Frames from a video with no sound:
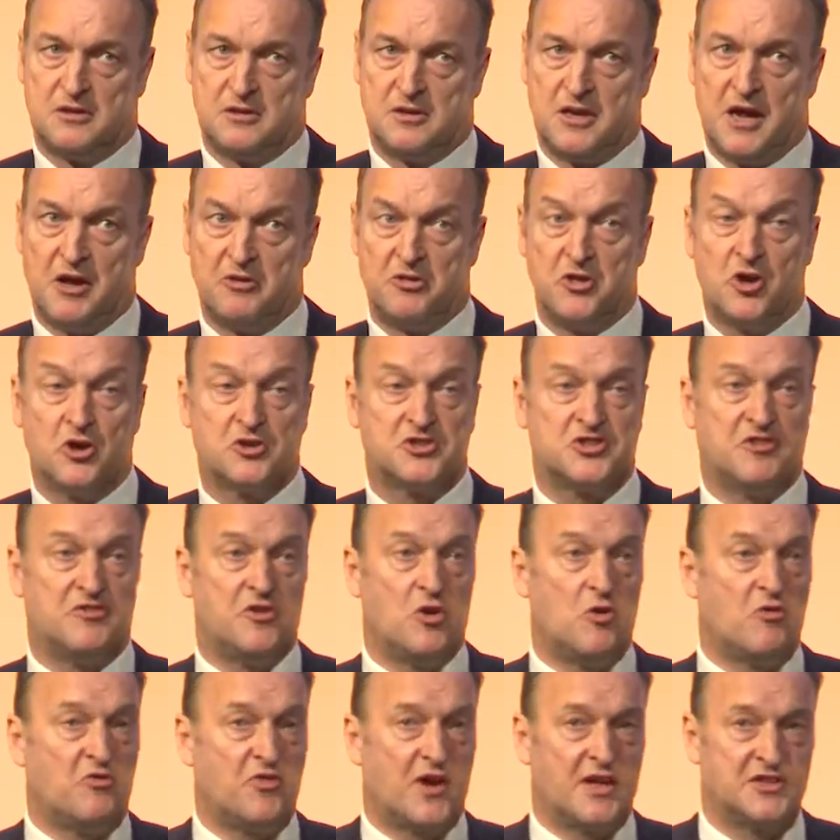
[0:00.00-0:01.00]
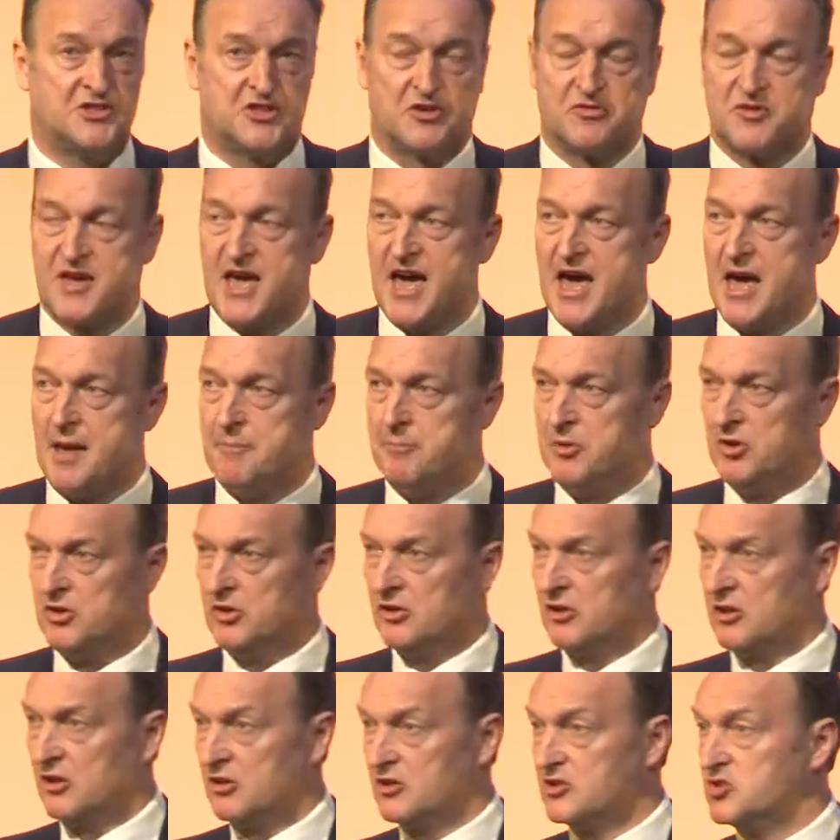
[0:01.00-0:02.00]
Now, those of you who are fans of care
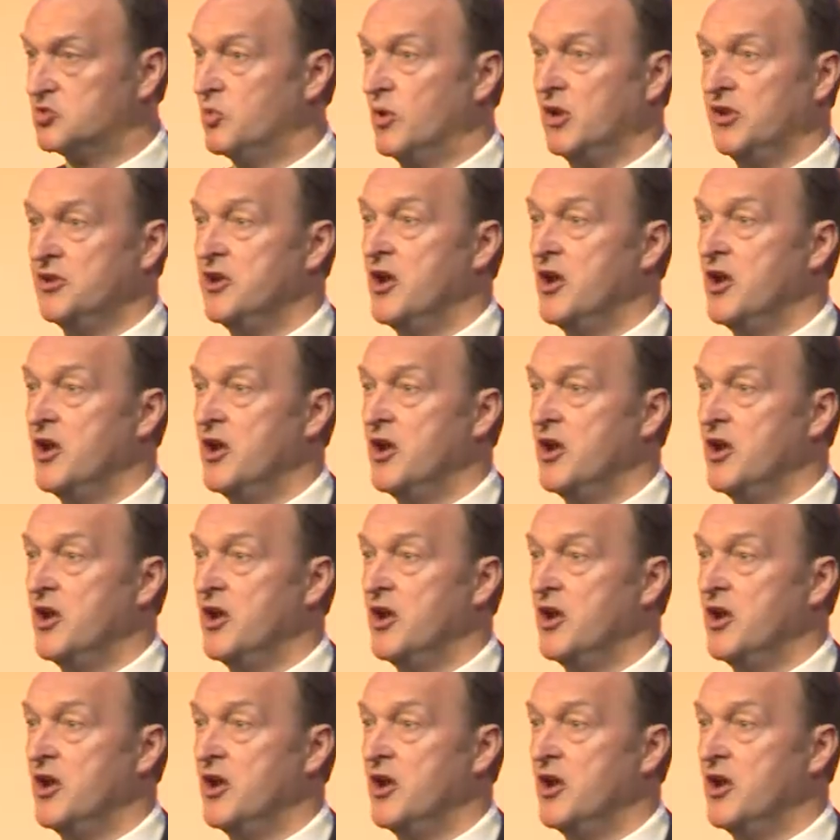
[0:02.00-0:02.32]
bundles will